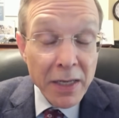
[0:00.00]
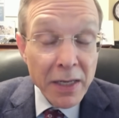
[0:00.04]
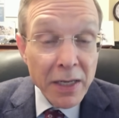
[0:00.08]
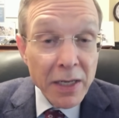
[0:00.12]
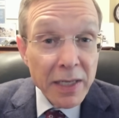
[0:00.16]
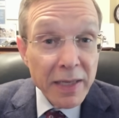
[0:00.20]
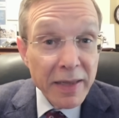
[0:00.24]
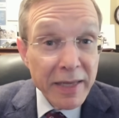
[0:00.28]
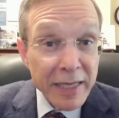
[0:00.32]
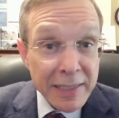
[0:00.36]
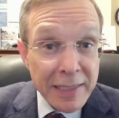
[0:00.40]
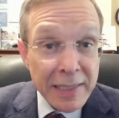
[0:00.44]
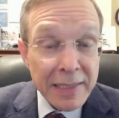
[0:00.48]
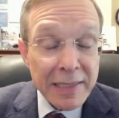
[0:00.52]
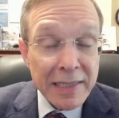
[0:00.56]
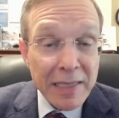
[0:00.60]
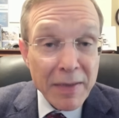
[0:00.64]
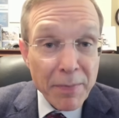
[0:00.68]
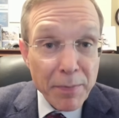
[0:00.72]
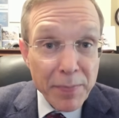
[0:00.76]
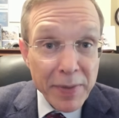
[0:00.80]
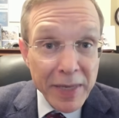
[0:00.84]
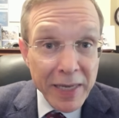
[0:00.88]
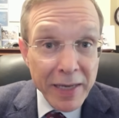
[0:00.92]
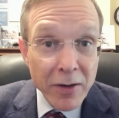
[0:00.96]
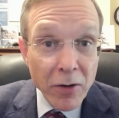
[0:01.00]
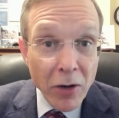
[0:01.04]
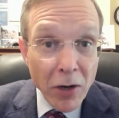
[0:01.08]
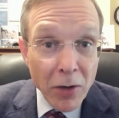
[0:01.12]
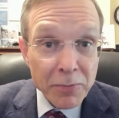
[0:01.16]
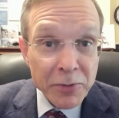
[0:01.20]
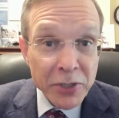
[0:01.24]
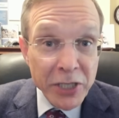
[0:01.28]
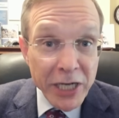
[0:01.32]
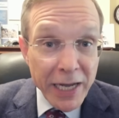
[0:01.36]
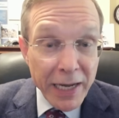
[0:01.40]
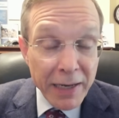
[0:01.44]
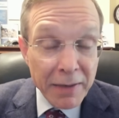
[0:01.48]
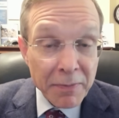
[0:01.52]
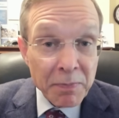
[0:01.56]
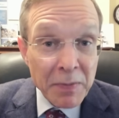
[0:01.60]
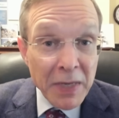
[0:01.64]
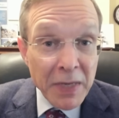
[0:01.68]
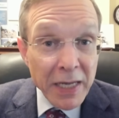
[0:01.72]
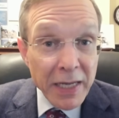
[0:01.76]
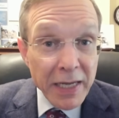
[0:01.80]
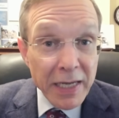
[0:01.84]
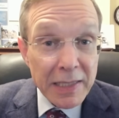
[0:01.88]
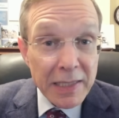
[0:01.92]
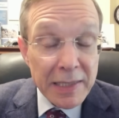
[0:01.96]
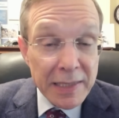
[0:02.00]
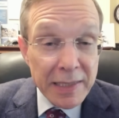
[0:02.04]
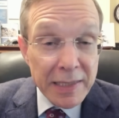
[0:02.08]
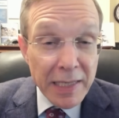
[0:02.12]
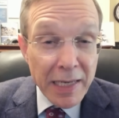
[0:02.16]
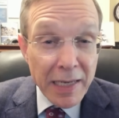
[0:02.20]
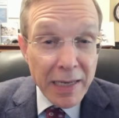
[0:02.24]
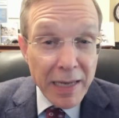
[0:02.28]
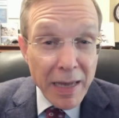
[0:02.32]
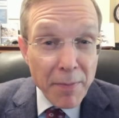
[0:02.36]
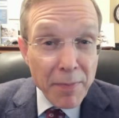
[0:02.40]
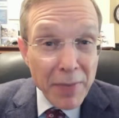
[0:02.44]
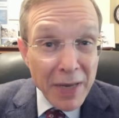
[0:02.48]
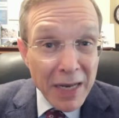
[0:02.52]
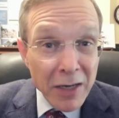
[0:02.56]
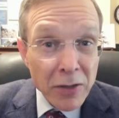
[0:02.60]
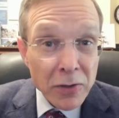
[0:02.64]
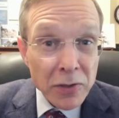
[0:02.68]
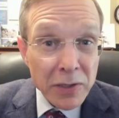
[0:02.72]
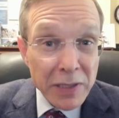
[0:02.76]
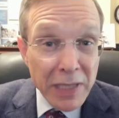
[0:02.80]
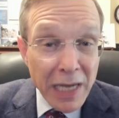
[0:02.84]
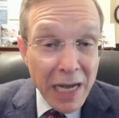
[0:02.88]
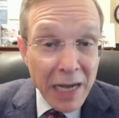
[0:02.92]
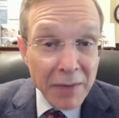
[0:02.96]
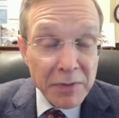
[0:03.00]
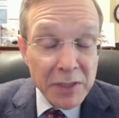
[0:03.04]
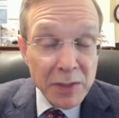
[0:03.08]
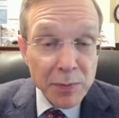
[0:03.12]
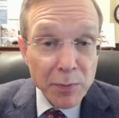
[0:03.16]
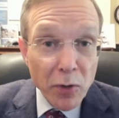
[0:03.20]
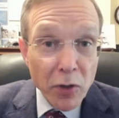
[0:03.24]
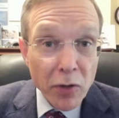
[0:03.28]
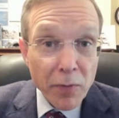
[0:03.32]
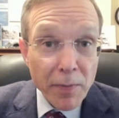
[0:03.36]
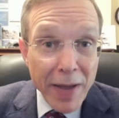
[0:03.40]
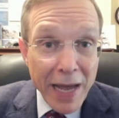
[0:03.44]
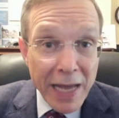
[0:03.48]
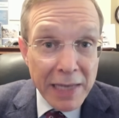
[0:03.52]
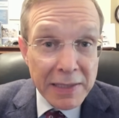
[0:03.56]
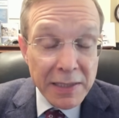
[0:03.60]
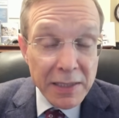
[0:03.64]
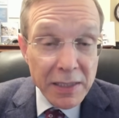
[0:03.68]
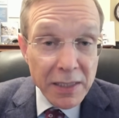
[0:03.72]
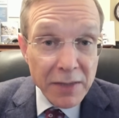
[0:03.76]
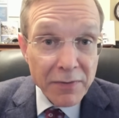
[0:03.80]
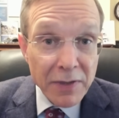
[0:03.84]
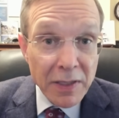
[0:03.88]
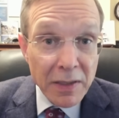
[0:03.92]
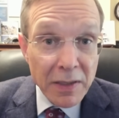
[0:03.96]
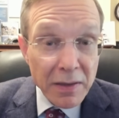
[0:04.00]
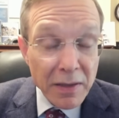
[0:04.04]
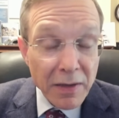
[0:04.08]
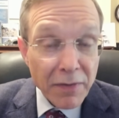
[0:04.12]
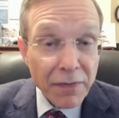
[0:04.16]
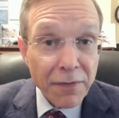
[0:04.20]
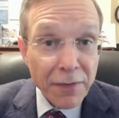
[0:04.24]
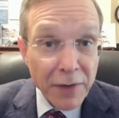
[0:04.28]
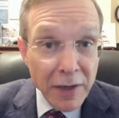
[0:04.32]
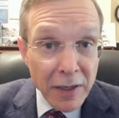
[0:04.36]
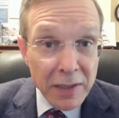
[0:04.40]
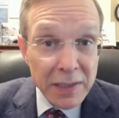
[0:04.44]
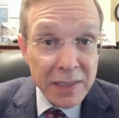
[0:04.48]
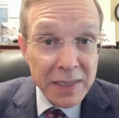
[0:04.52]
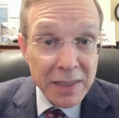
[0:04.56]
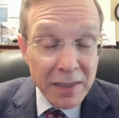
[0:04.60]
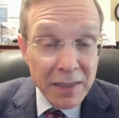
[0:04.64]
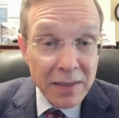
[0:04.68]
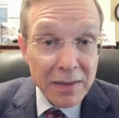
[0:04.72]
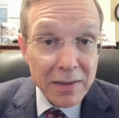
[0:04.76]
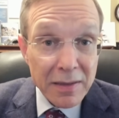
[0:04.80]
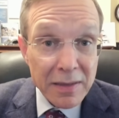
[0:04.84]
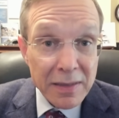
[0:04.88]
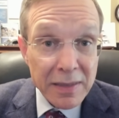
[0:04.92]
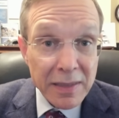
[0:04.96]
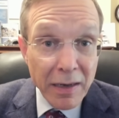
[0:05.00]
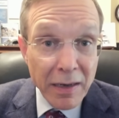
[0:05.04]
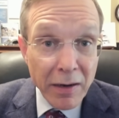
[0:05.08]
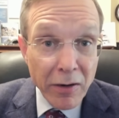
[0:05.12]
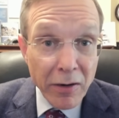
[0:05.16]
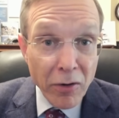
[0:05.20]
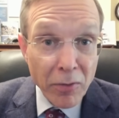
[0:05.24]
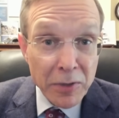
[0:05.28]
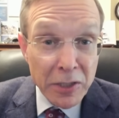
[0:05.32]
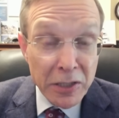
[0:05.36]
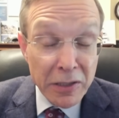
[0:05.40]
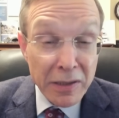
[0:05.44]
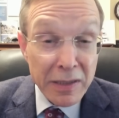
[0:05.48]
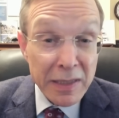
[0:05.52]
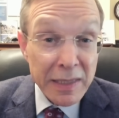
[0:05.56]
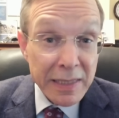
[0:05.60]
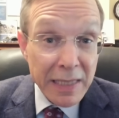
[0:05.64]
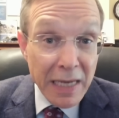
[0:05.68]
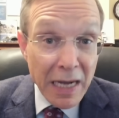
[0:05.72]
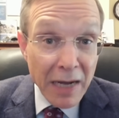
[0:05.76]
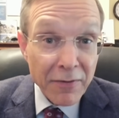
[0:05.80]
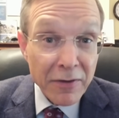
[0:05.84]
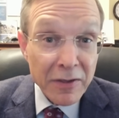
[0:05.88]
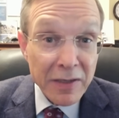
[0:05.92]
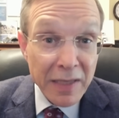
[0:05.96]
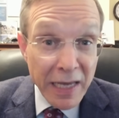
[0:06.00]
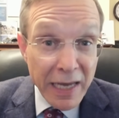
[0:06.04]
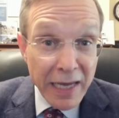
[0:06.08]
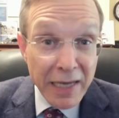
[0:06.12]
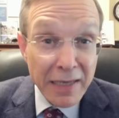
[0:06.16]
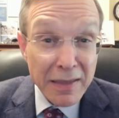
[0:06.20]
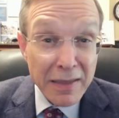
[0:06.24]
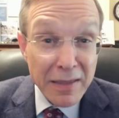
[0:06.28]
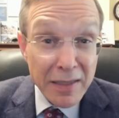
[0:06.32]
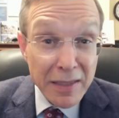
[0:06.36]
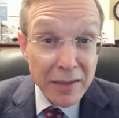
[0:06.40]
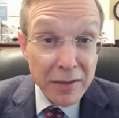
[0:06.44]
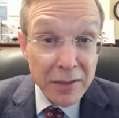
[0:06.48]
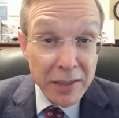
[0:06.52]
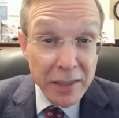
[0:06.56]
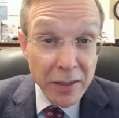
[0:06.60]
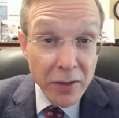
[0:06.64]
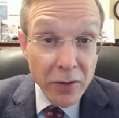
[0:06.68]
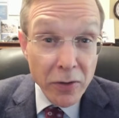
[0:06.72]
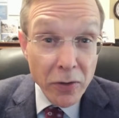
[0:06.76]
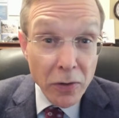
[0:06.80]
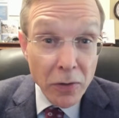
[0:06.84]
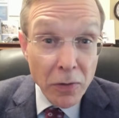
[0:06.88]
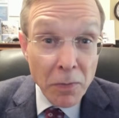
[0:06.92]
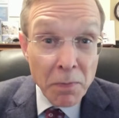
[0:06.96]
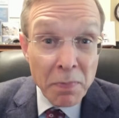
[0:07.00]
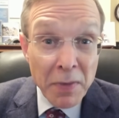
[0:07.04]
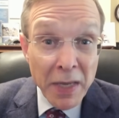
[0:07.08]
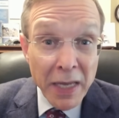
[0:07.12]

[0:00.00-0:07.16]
This is a big object. It's uh, a million times more massive than the first interstellar object discovered eight years ago.